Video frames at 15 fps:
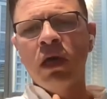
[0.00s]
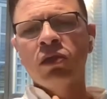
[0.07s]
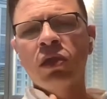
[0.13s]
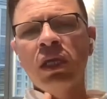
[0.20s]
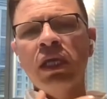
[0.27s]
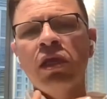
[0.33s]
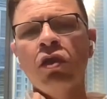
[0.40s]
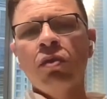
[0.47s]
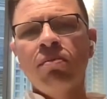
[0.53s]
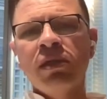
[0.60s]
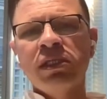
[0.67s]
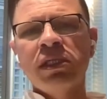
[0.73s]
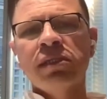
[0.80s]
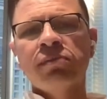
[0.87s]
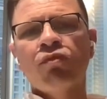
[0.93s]
modeling
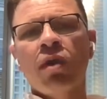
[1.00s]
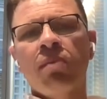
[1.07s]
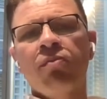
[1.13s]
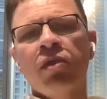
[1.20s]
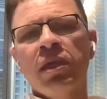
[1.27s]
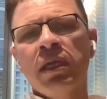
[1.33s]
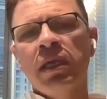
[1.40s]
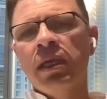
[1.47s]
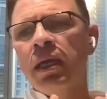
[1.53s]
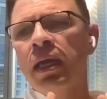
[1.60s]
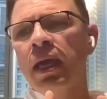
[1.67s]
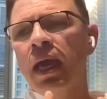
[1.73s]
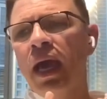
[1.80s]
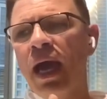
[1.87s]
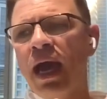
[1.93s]
your business property,
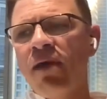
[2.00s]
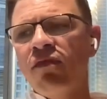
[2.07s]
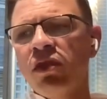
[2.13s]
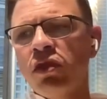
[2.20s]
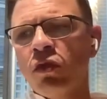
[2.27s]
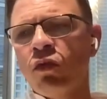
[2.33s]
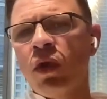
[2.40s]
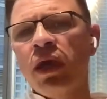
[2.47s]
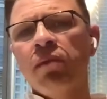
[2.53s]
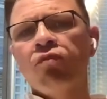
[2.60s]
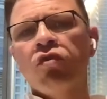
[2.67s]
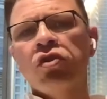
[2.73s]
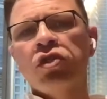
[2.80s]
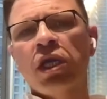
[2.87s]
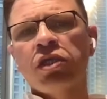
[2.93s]
having the
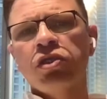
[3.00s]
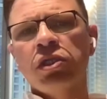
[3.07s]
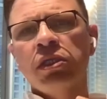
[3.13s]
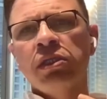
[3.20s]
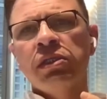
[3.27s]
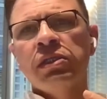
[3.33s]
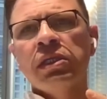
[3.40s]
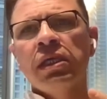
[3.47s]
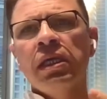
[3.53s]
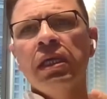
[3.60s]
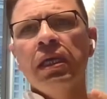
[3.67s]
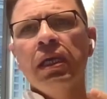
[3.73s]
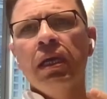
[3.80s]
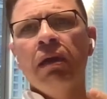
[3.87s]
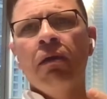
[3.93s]
right projections,
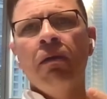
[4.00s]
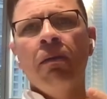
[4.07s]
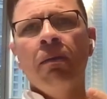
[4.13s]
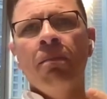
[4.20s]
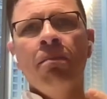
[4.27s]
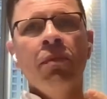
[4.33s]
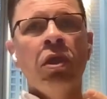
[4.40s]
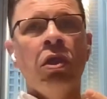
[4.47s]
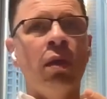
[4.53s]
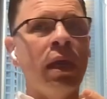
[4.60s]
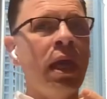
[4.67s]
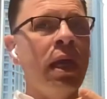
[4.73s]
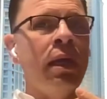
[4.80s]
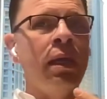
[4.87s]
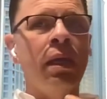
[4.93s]

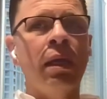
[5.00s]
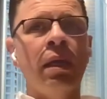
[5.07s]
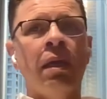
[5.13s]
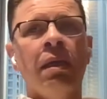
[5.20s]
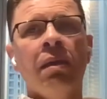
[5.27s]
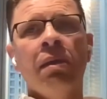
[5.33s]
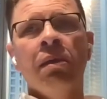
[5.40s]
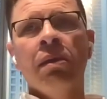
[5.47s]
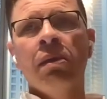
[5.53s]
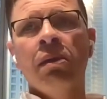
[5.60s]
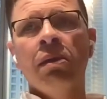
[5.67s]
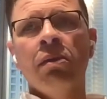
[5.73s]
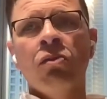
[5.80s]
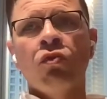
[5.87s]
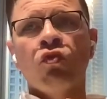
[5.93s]
again,
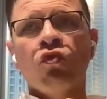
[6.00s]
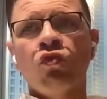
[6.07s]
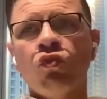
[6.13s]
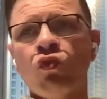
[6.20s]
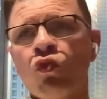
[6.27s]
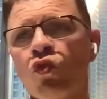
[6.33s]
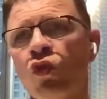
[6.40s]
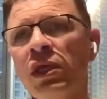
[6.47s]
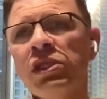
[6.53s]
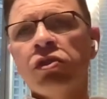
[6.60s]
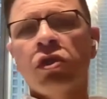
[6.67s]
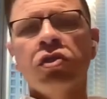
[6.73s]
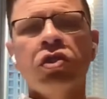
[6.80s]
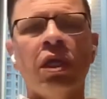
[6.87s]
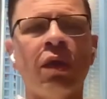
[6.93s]

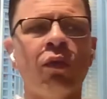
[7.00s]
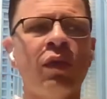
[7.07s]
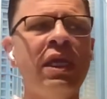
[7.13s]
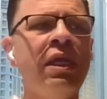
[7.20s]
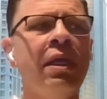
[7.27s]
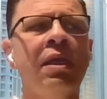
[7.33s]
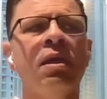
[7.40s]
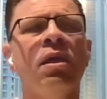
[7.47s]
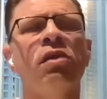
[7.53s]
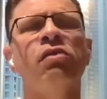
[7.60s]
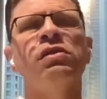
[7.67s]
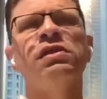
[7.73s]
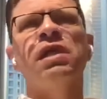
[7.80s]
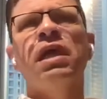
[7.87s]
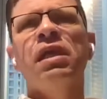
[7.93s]
researching, reading,
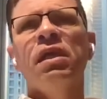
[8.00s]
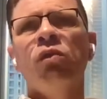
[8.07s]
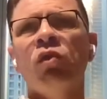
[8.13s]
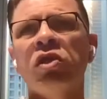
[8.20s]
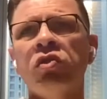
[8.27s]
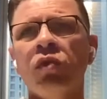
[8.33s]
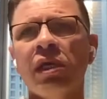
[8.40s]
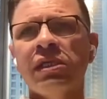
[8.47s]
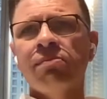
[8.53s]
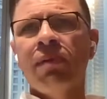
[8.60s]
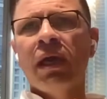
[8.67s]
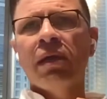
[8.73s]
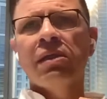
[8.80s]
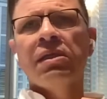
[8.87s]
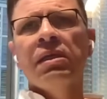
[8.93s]
understanding what to
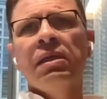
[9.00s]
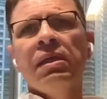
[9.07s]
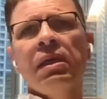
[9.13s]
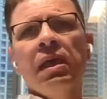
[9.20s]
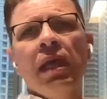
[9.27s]
expect,